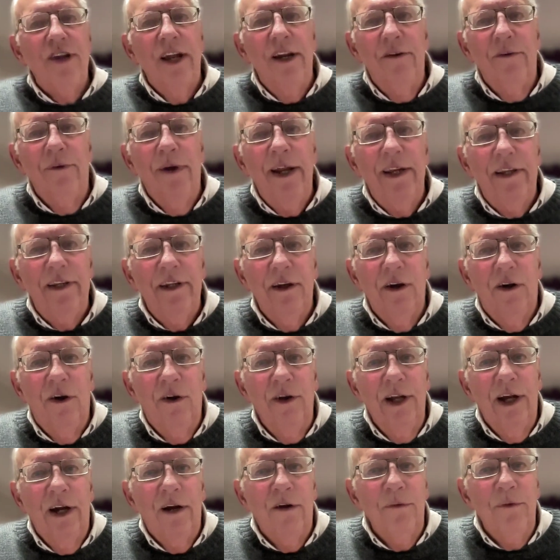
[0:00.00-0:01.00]
generate it
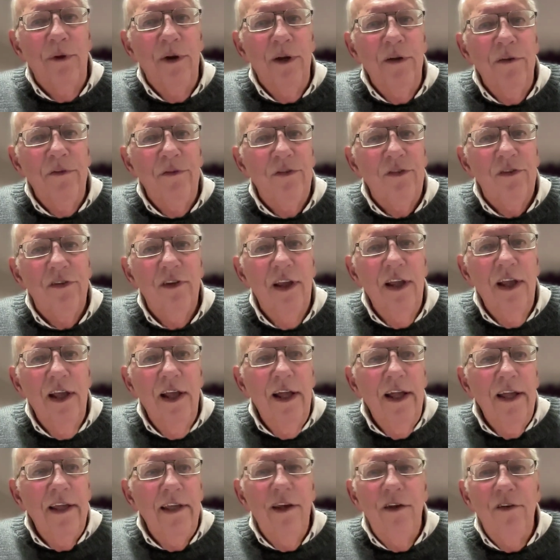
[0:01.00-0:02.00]
on our roofs.
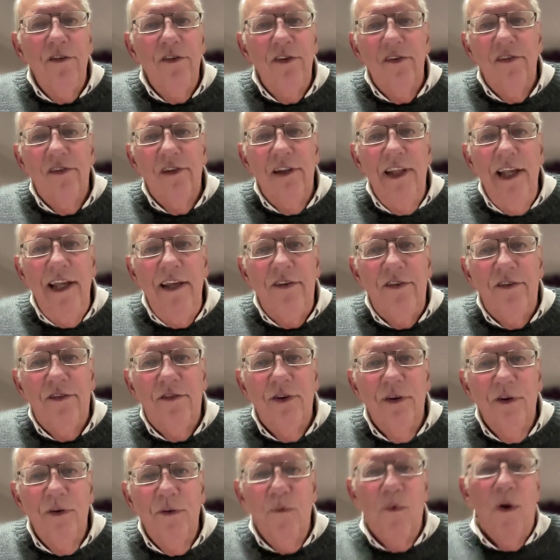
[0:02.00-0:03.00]
Uses
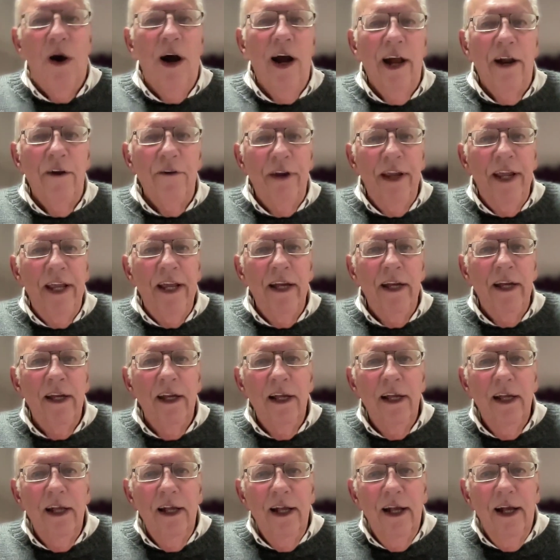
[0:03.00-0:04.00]
least wiring,
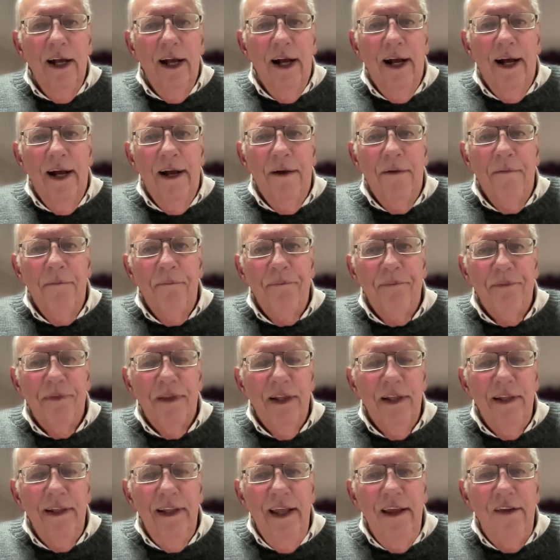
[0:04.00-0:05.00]

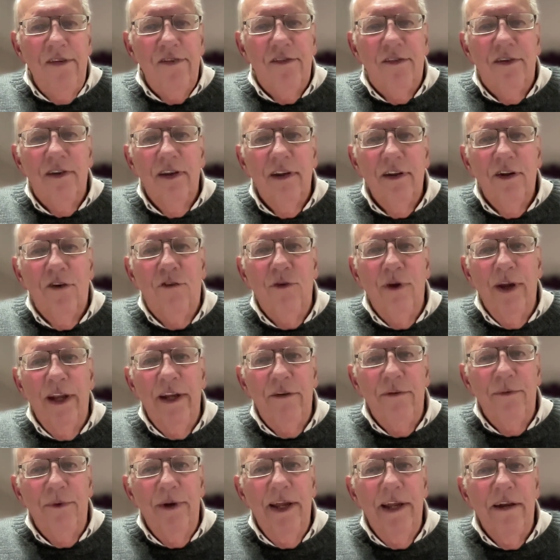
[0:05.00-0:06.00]
least
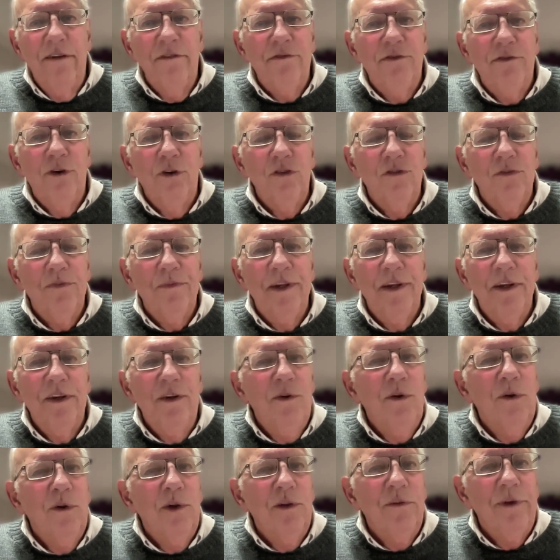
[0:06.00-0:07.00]
grid reinforcement,
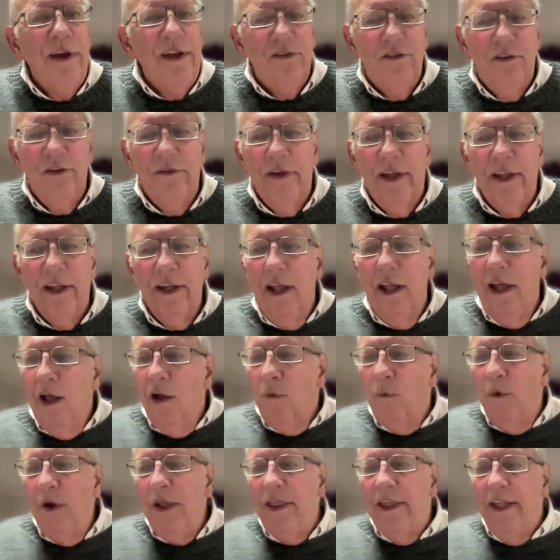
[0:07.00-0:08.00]
and all the rest of it.
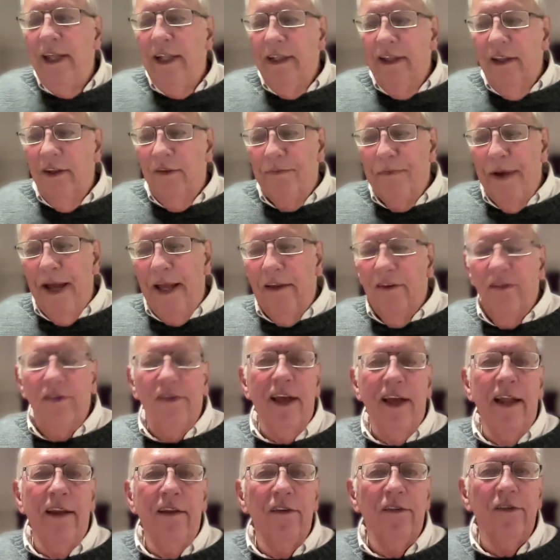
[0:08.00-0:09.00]
We think this makes
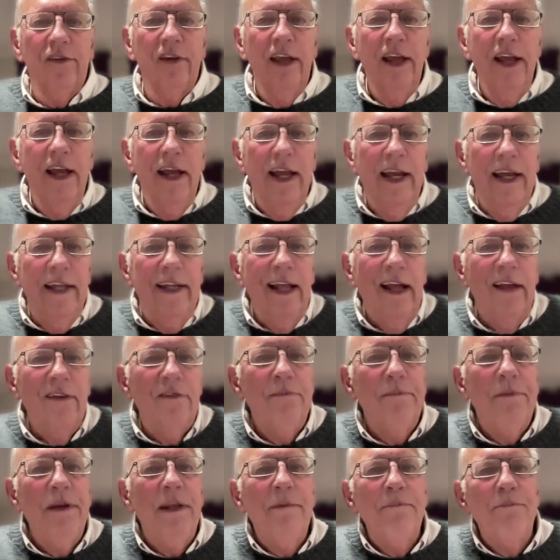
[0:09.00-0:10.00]
sense. It
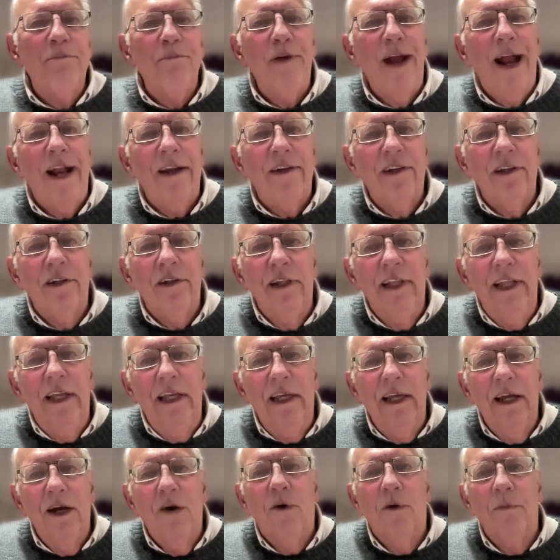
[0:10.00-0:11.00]
hasn't been
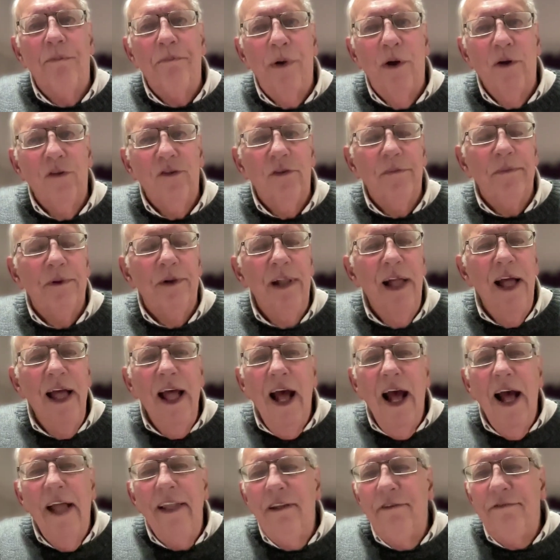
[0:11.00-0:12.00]
practically or possible,
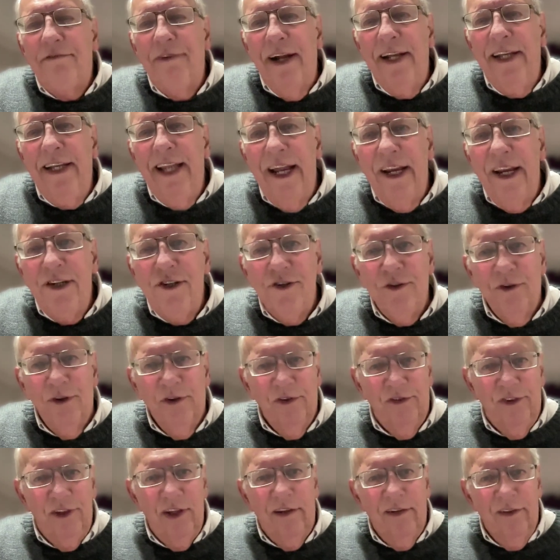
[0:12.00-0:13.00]
and the
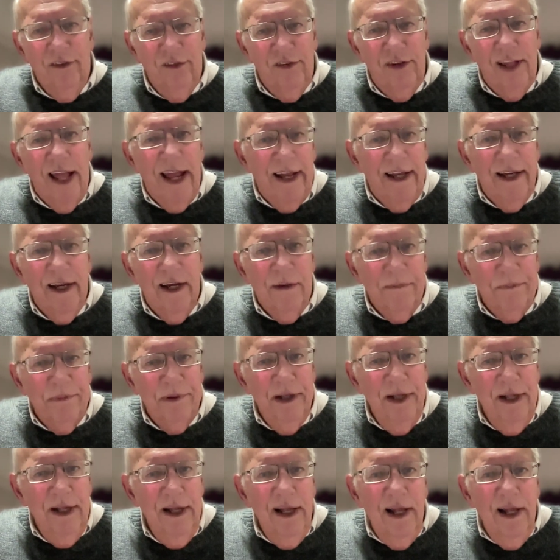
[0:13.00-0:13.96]
financials didn't stack up